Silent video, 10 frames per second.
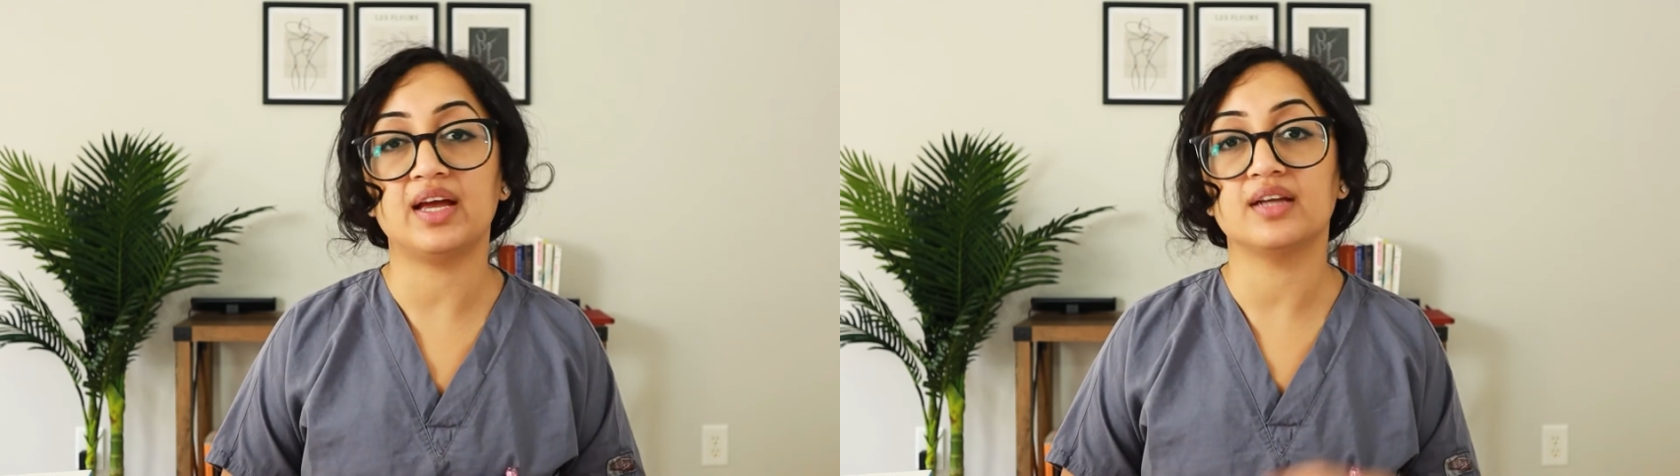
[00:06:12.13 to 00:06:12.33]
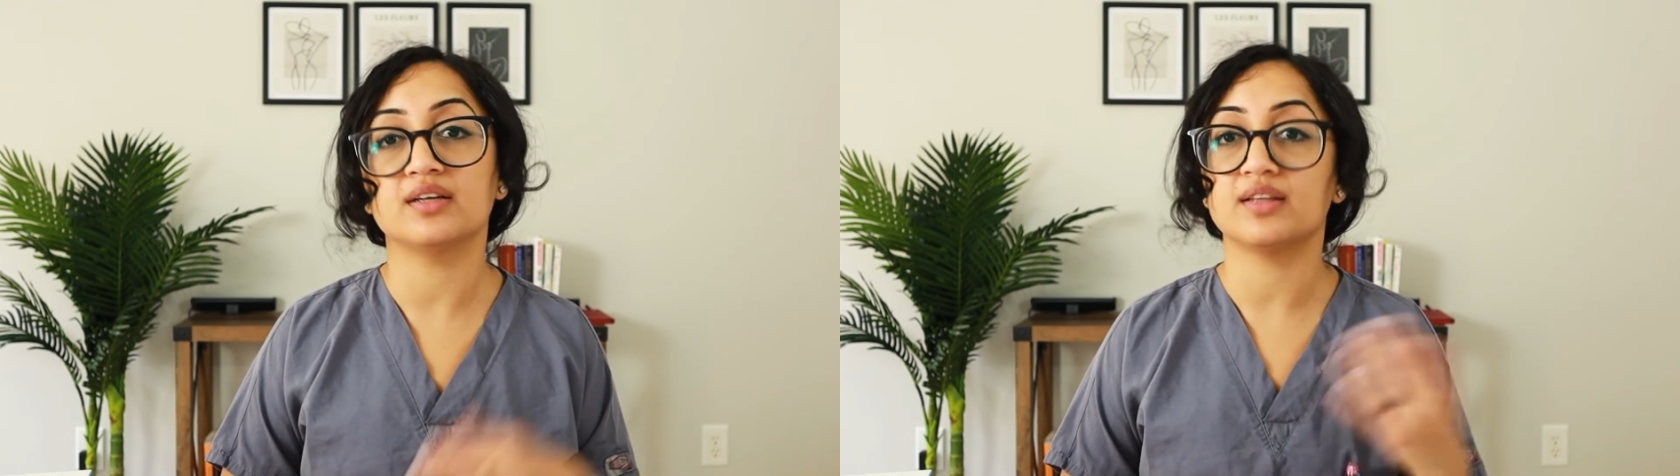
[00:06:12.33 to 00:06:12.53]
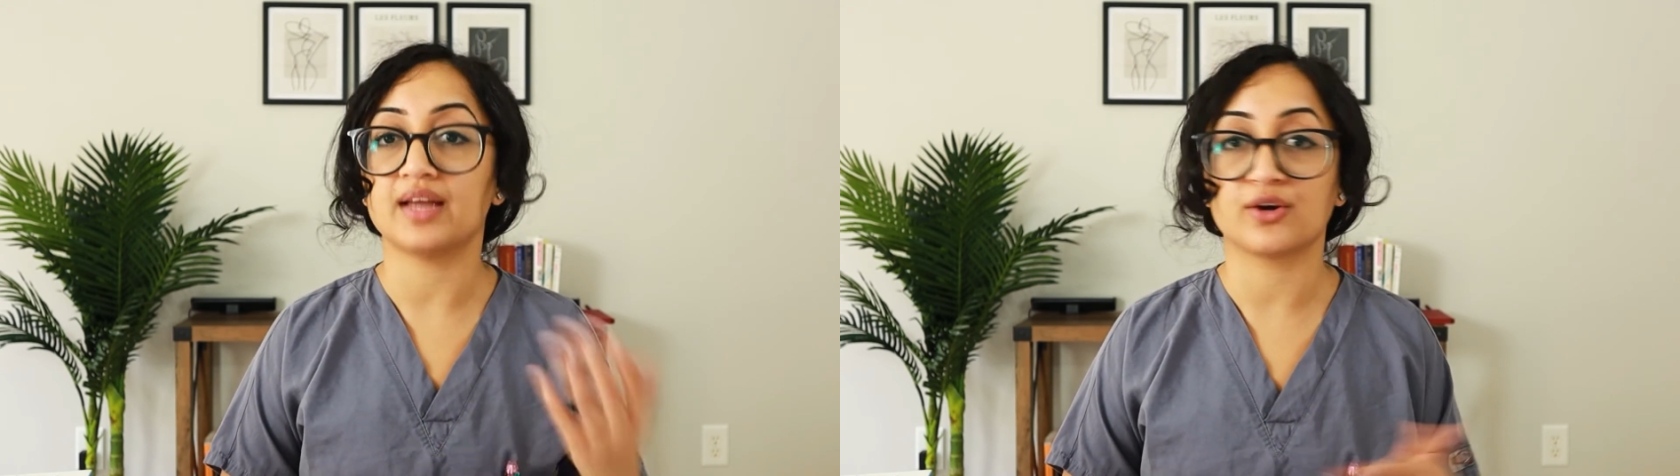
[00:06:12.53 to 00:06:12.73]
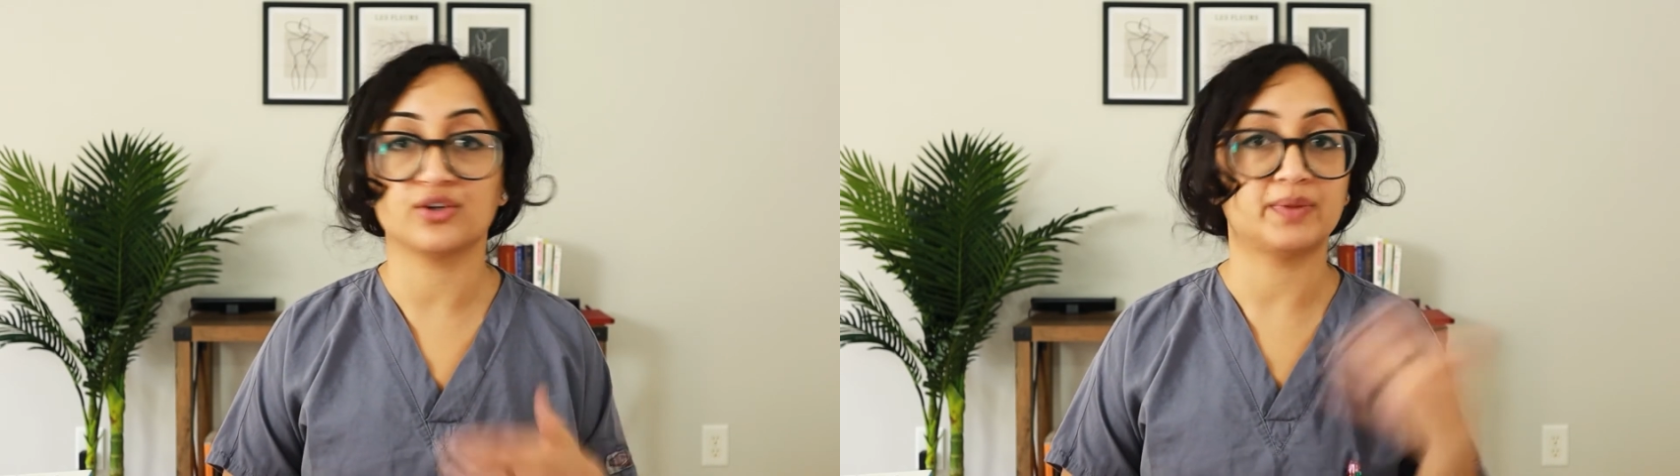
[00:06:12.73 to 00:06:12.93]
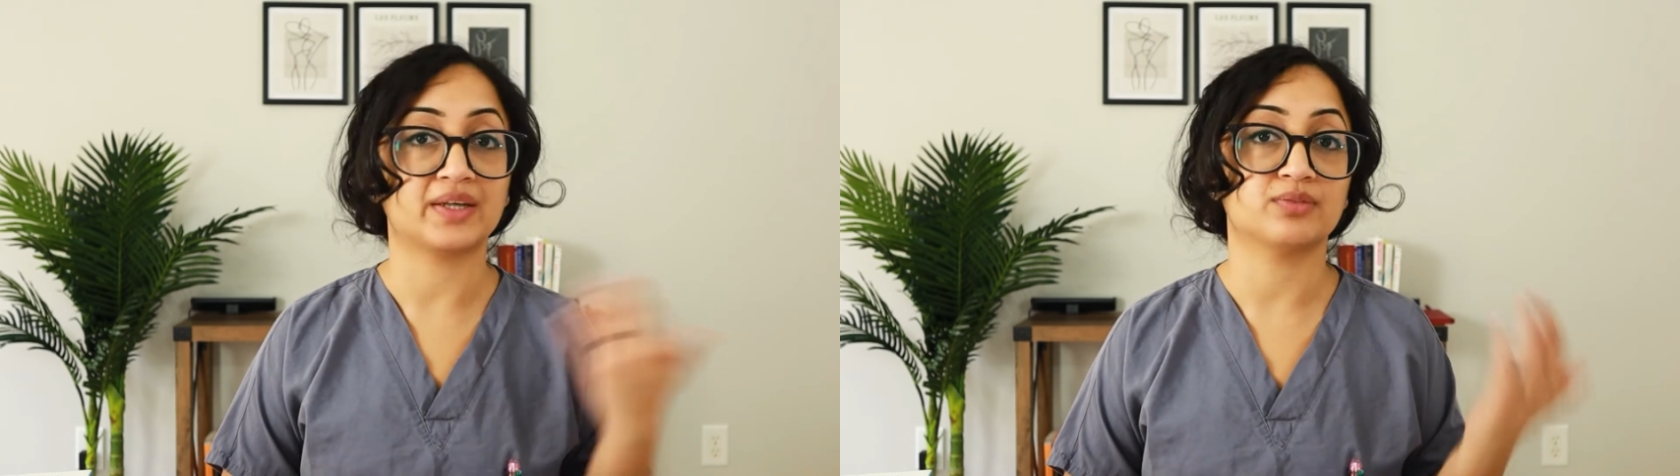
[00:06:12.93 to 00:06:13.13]
and that
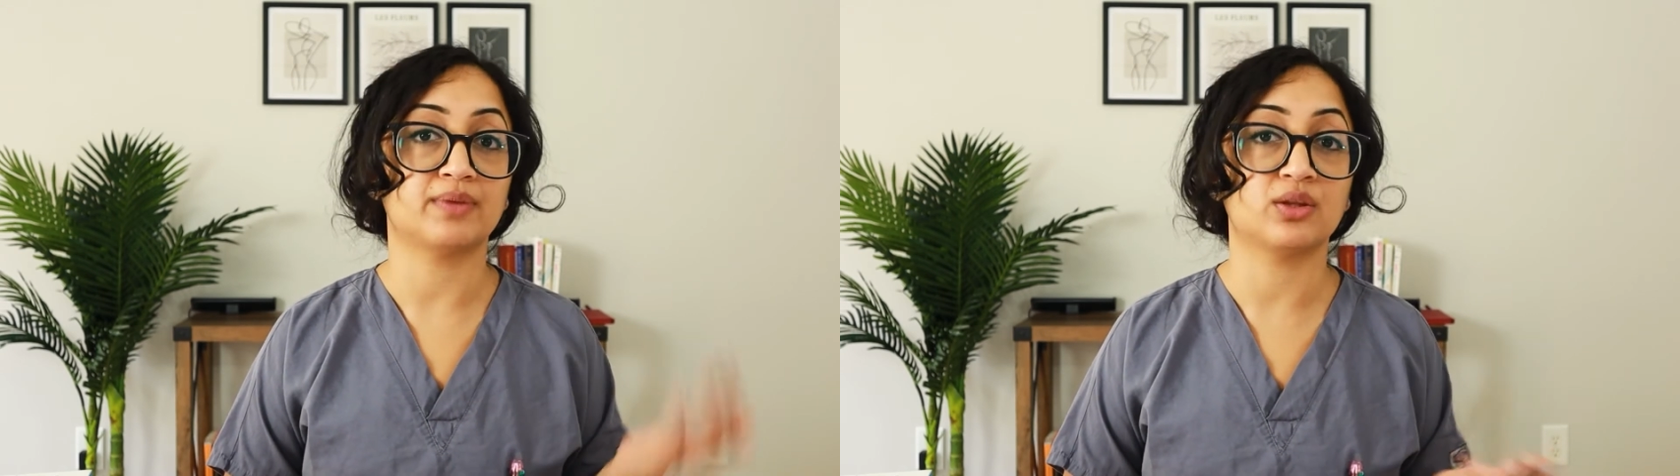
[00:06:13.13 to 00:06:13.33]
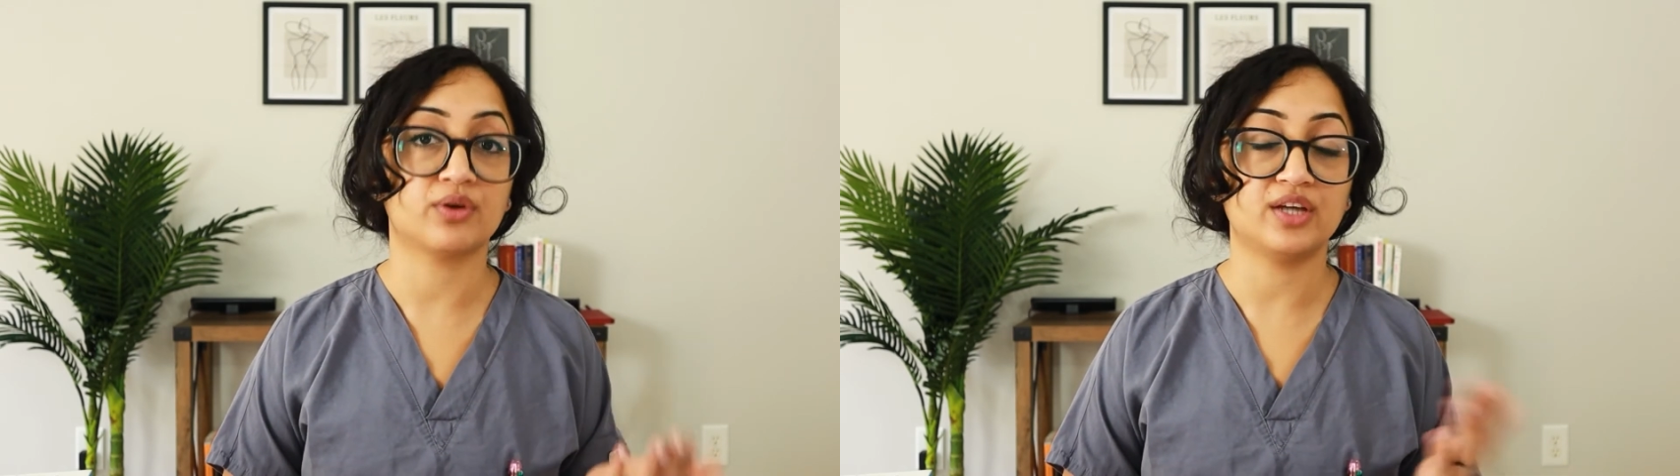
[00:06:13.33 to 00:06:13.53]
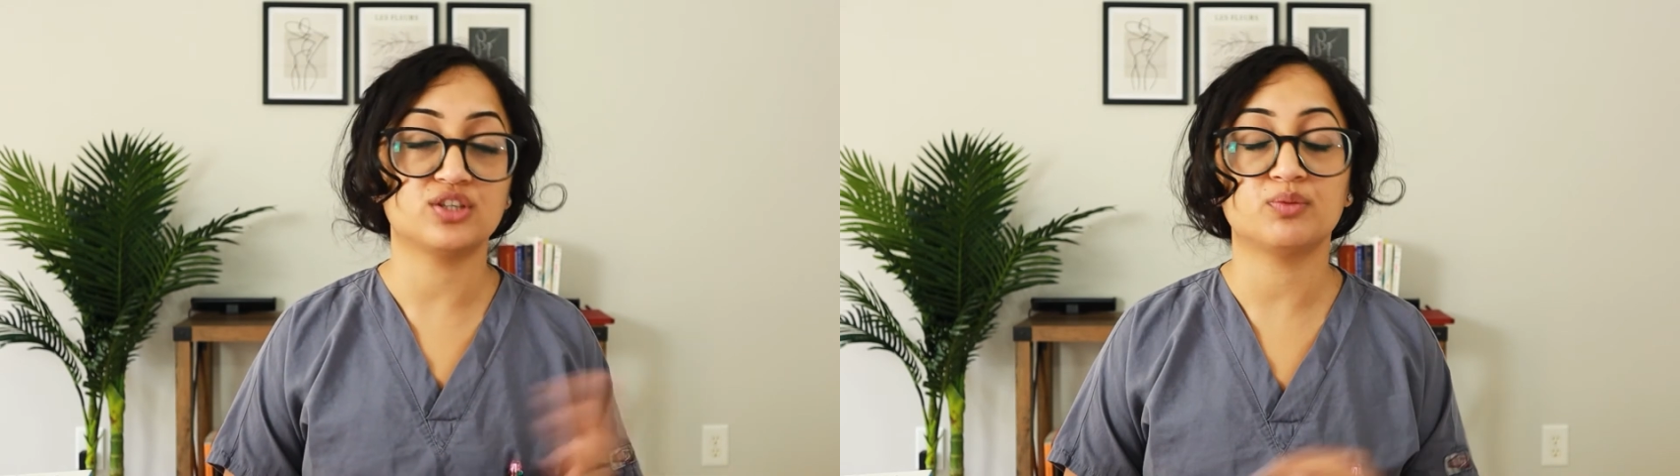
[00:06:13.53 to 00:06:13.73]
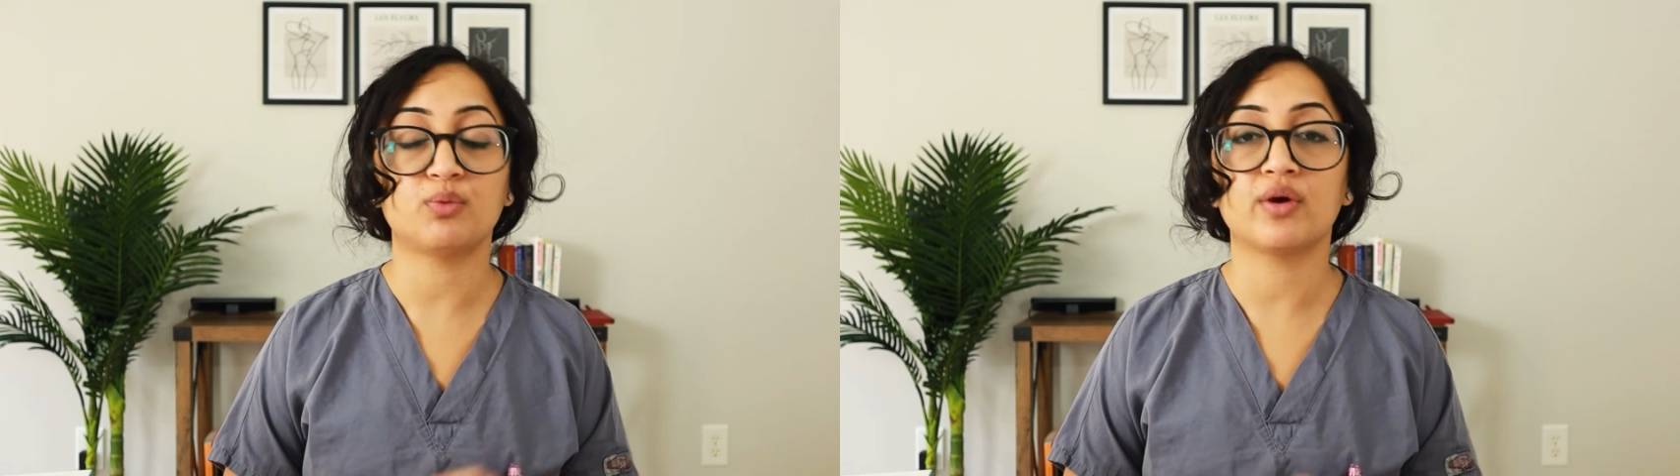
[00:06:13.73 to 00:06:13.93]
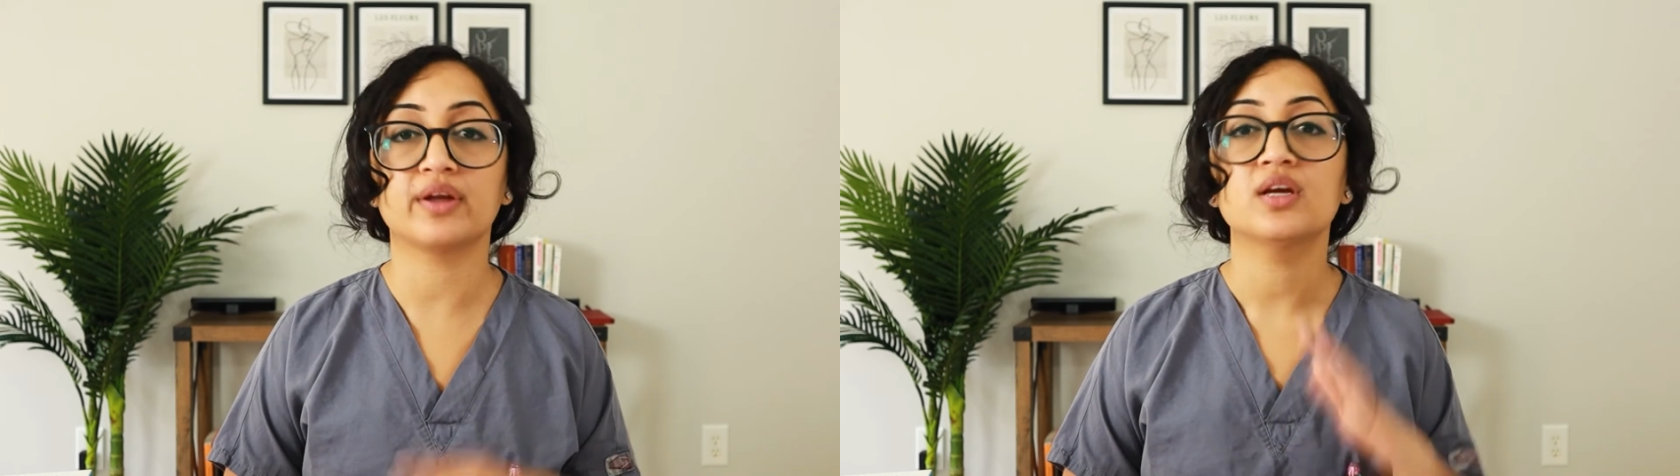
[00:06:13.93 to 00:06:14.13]
goes back to my location
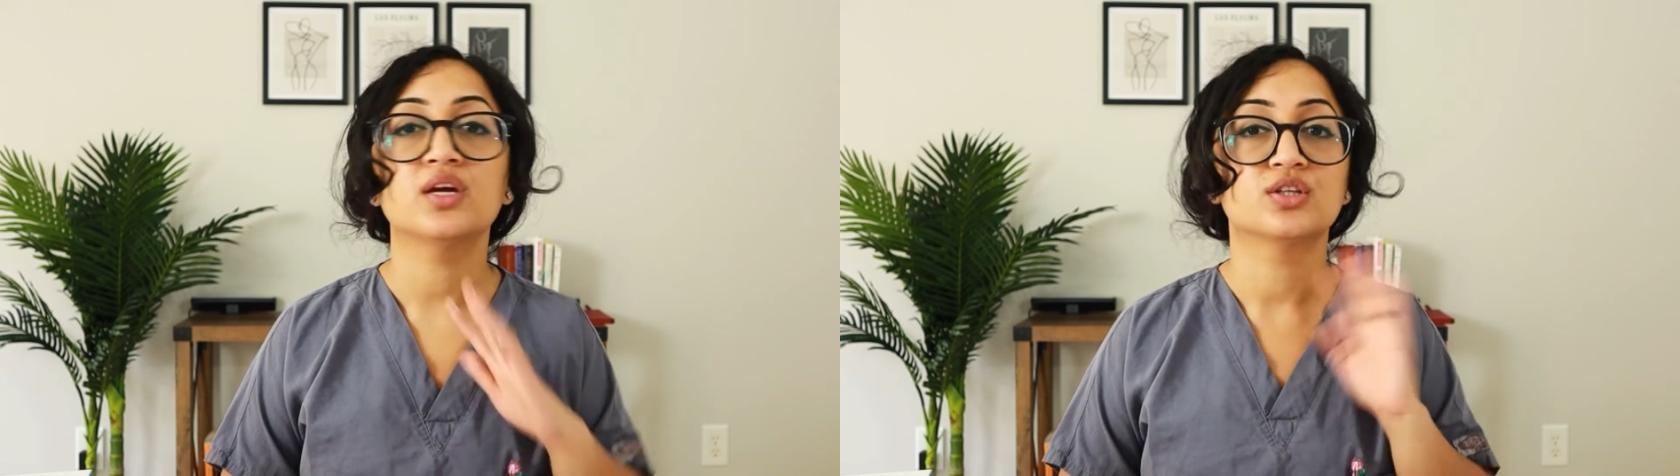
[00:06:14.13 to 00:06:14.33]
point